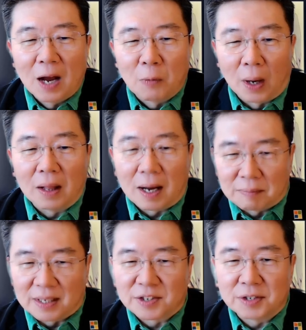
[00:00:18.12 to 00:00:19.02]
Well,
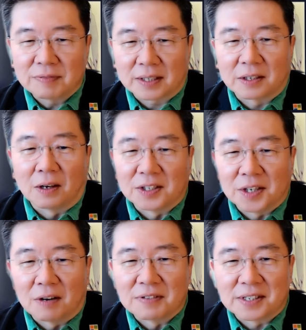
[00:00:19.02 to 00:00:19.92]
I'm the Chief
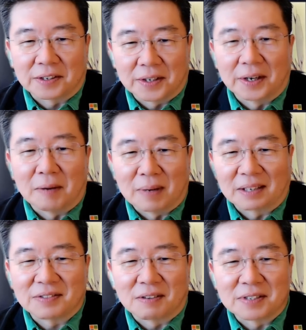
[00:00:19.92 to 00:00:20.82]
Technology Officer here at
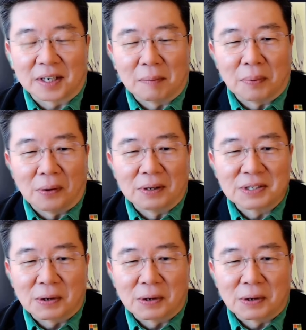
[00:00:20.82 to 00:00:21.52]
Microsoft Singapore.